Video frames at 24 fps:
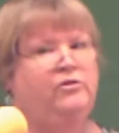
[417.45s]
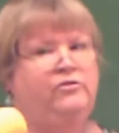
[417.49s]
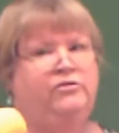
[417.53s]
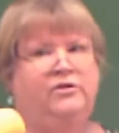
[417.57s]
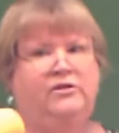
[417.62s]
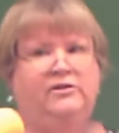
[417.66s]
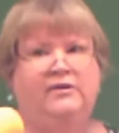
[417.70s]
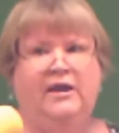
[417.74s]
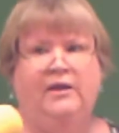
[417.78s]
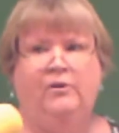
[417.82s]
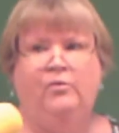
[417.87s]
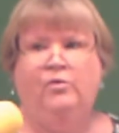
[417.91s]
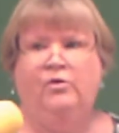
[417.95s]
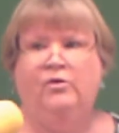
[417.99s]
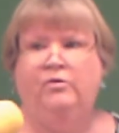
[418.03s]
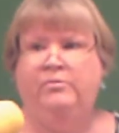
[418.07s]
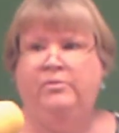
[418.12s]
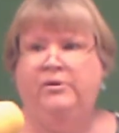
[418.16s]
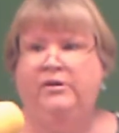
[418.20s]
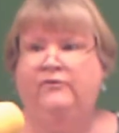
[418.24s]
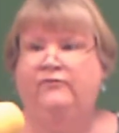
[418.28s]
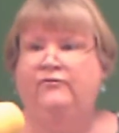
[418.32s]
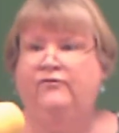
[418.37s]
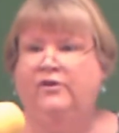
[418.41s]
Then they will
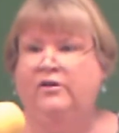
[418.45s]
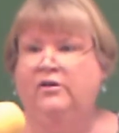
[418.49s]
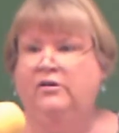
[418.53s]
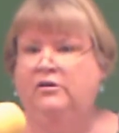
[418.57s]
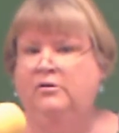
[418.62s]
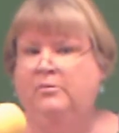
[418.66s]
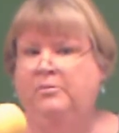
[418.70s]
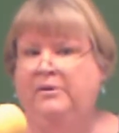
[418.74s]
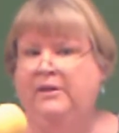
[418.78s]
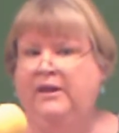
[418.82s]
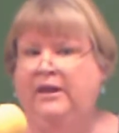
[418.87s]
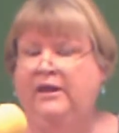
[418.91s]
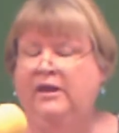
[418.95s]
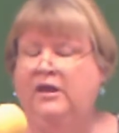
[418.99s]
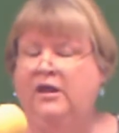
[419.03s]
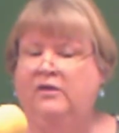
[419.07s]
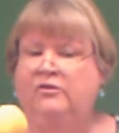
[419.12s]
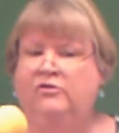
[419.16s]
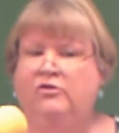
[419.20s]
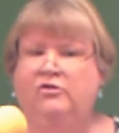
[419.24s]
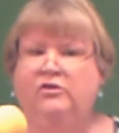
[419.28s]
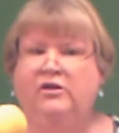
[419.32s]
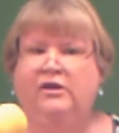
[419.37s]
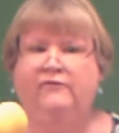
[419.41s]
be fill in the blank, and
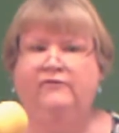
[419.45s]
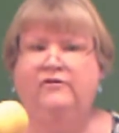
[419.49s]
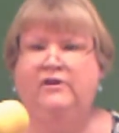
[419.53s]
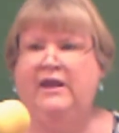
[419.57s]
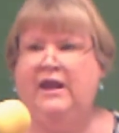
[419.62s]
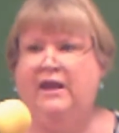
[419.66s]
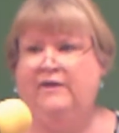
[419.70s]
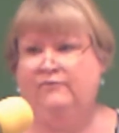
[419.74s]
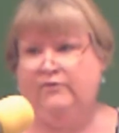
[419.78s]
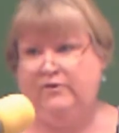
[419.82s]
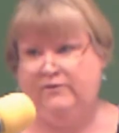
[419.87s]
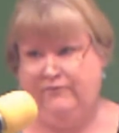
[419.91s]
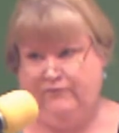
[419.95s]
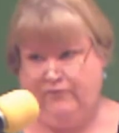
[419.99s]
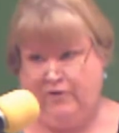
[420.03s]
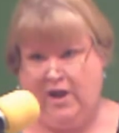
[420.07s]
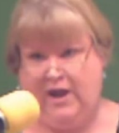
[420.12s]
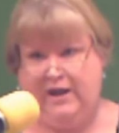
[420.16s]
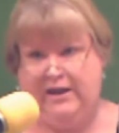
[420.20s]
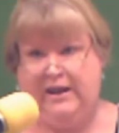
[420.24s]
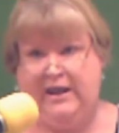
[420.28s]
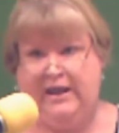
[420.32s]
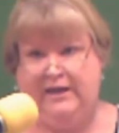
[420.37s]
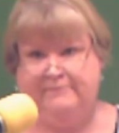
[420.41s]
they're given every
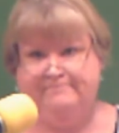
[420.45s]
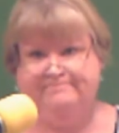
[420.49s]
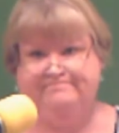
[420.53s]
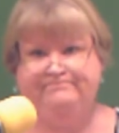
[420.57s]
Friday.